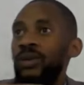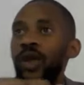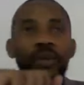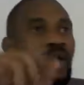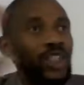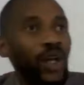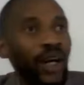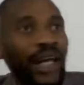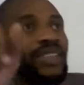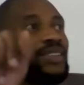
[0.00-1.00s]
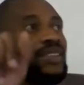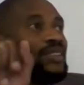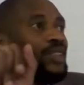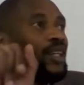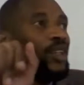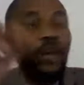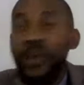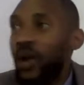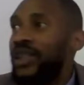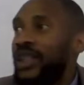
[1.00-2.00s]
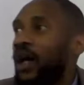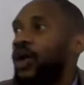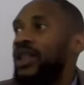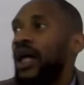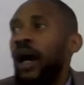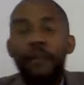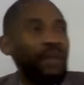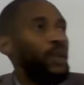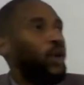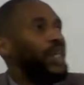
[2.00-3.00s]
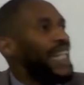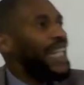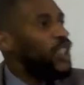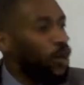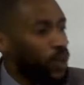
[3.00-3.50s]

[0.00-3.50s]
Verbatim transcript: Not because you are right, not because you are good, but because in your